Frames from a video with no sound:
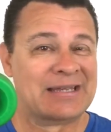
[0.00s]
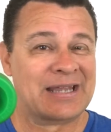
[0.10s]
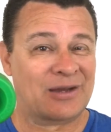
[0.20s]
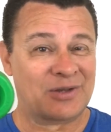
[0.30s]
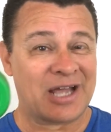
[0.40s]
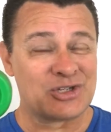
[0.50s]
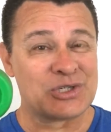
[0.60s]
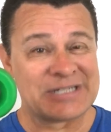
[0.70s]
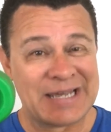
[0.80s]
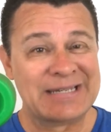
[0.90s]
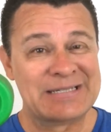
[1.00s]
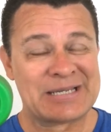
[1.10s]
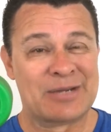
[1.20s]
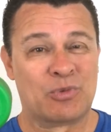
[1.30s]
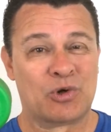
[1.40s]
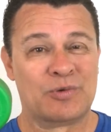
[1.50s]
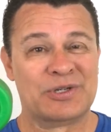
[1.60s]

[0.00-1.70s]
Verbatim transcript: Now, not just any skateboard